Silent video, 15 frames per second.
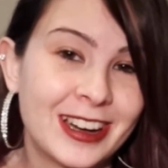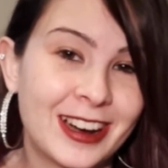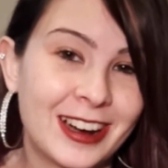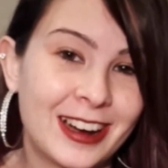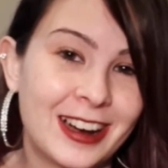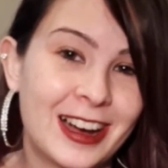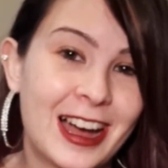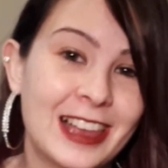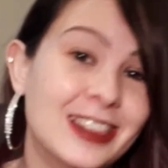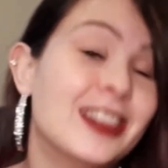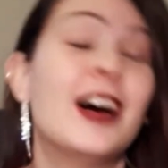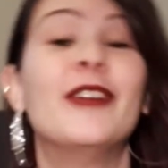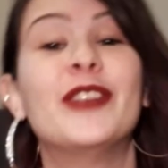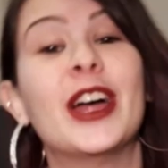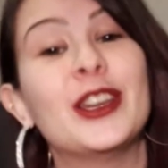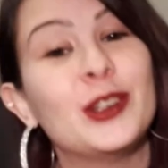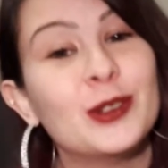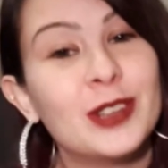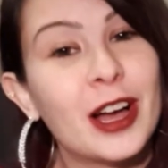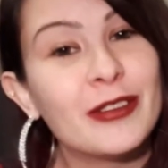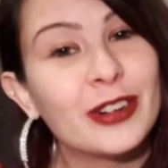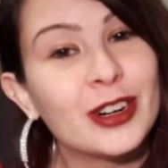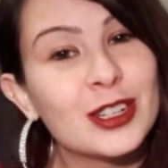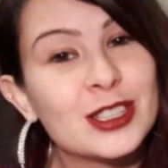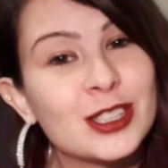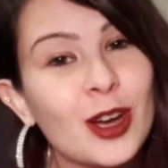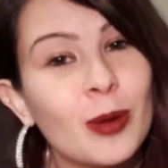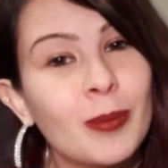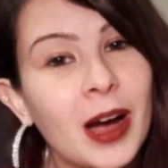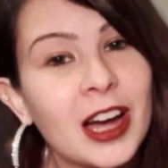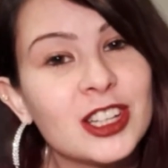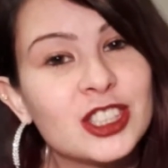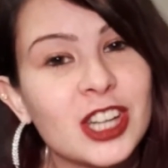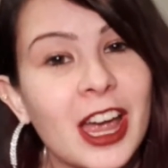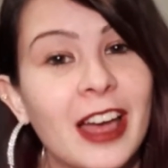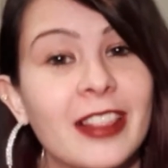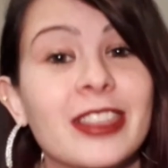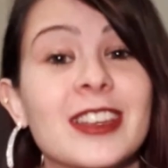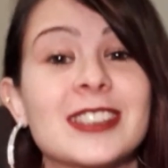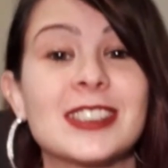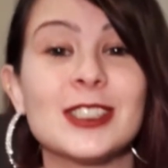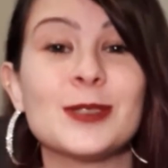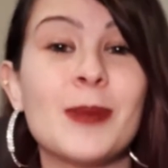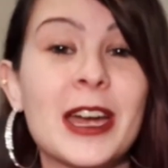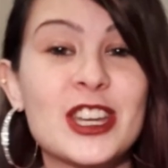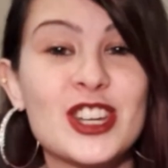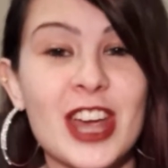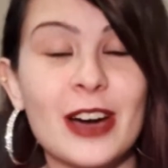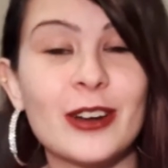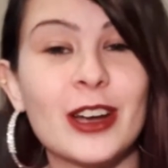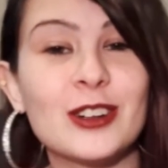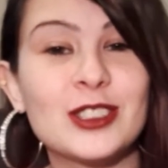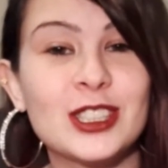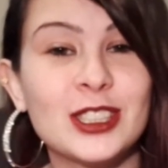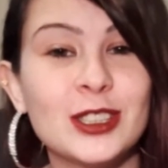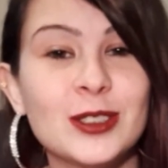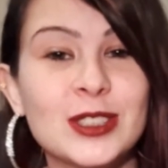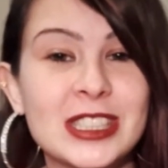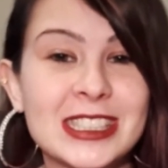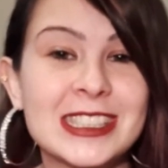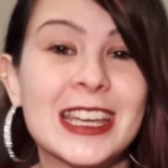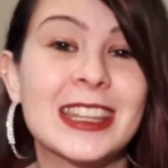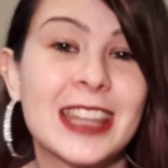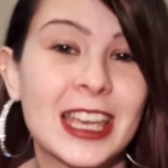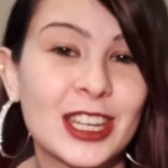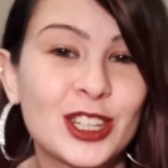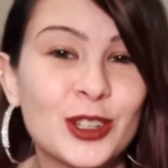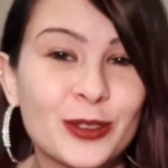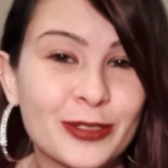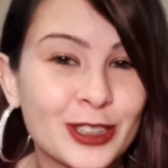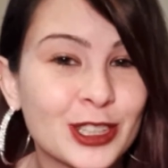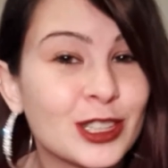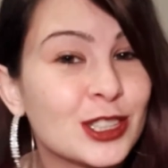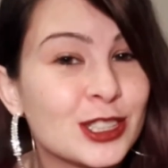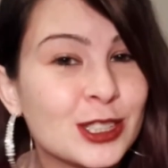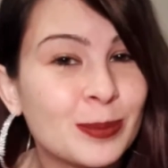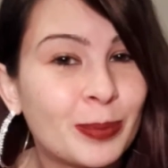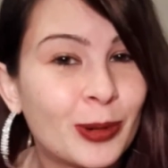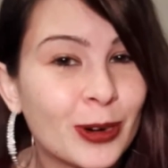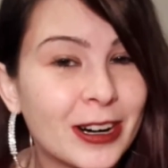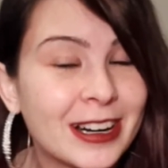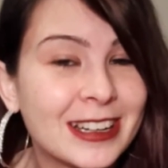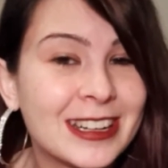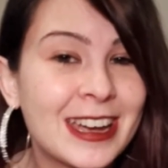I love that you love her so much, and this is my shout out to you to say thank you for your support